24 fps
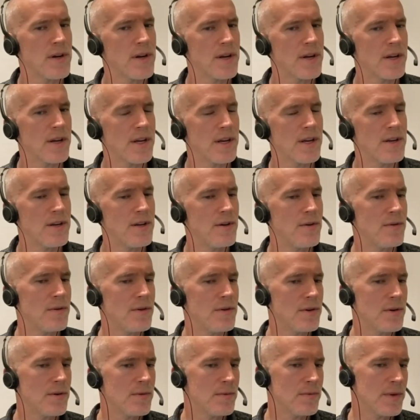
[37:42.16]
can
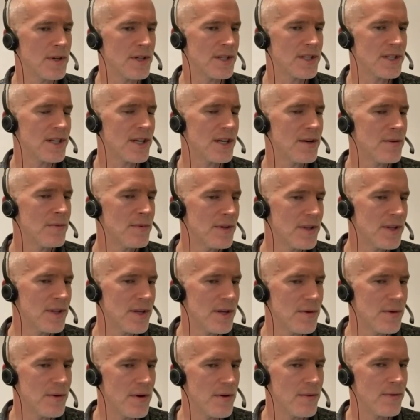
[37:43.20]
you, sticking with
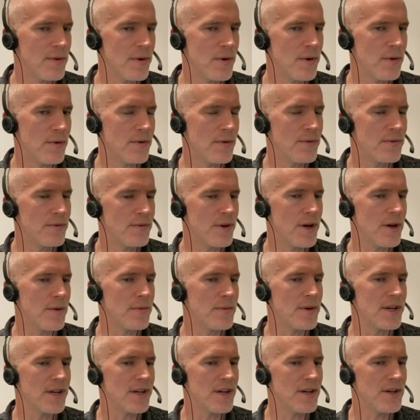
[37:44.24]
the UFO
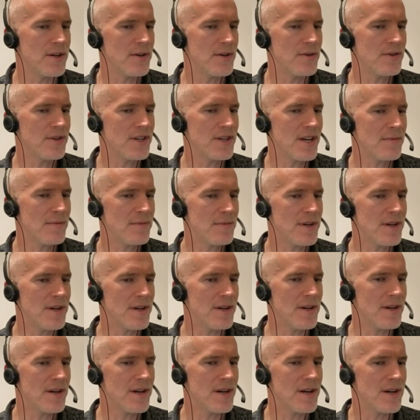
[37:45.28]
phenomenon, can you tell
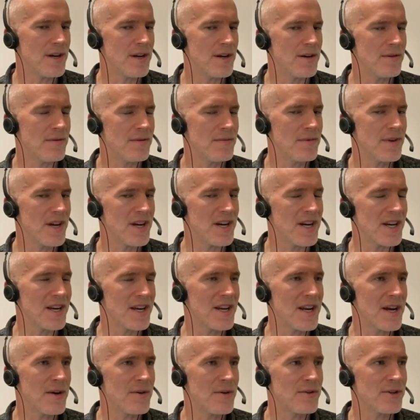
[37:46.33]
me an
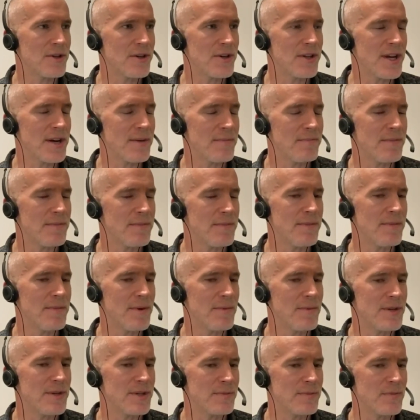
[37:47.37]
encounter that maybe
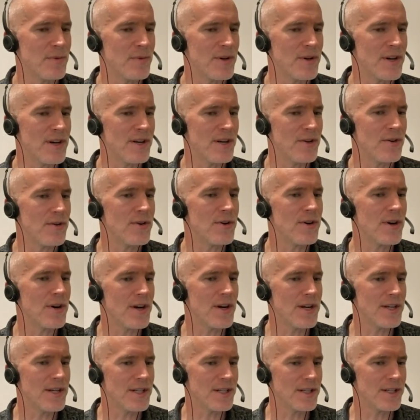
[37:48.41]
was more, in your
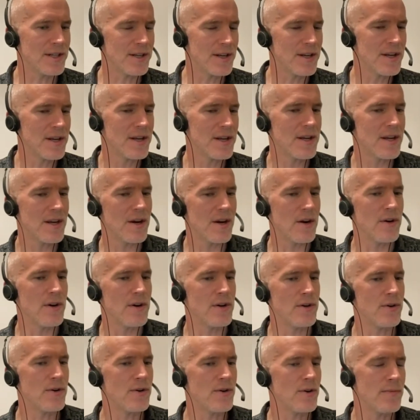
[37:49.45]
eyes, or in
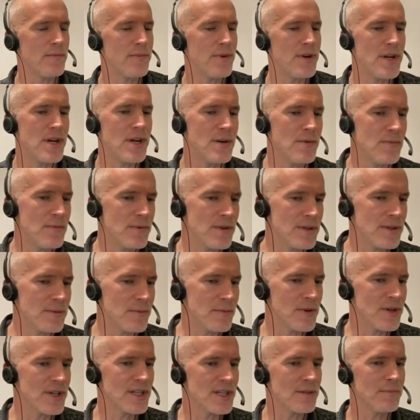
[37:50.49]
your opinion, was
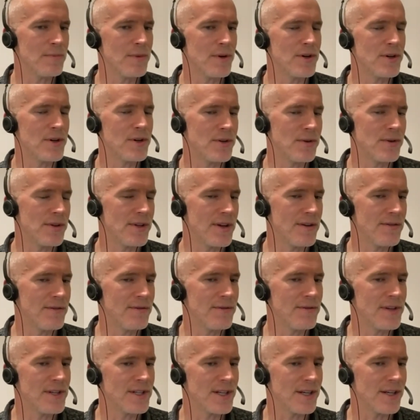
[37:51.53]
more spiritual than
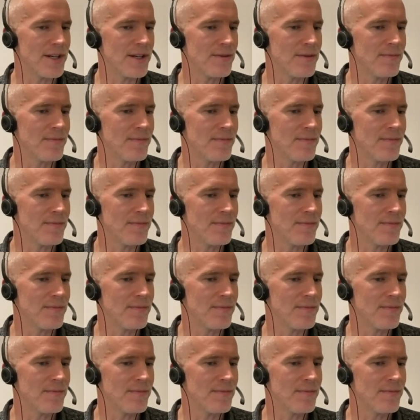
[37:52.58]
physical?